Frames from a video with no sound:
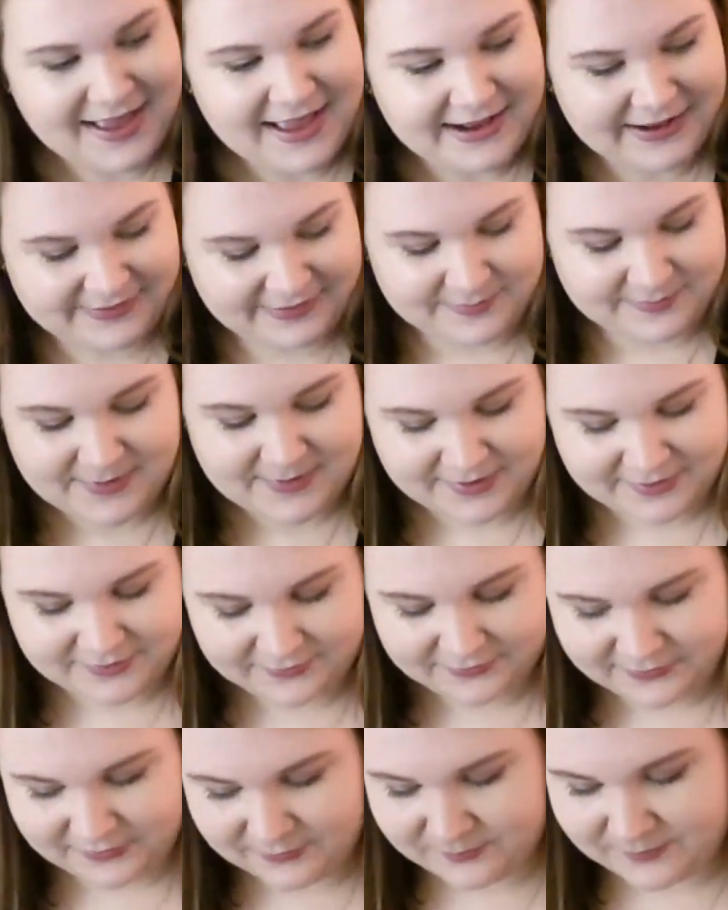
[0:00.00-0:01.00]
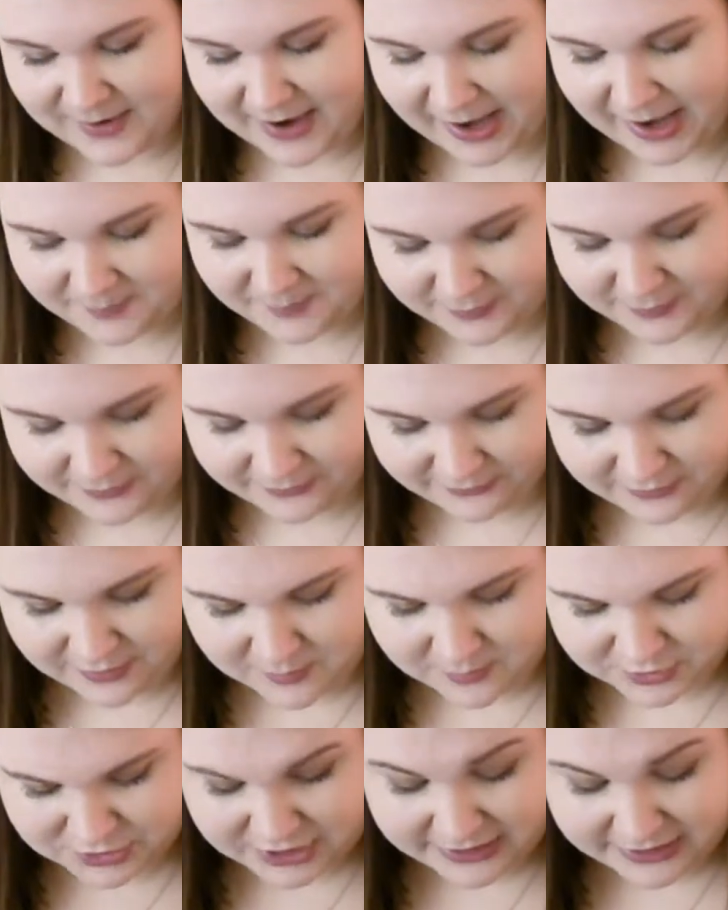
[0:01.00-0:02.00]
It's a massive bag, but there's
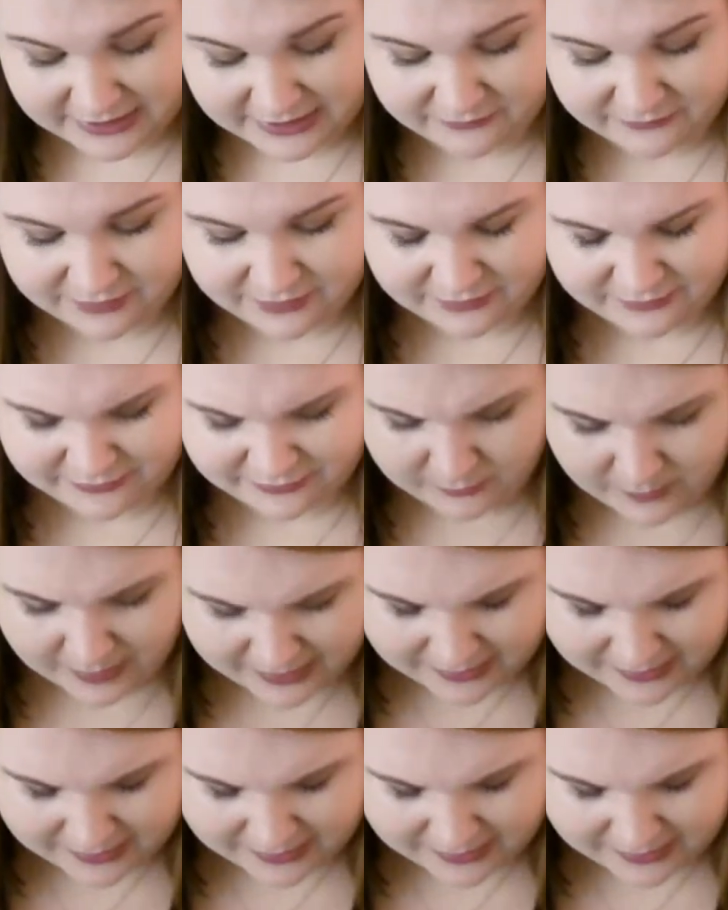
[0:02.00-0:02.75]
not much in it, even though it's quite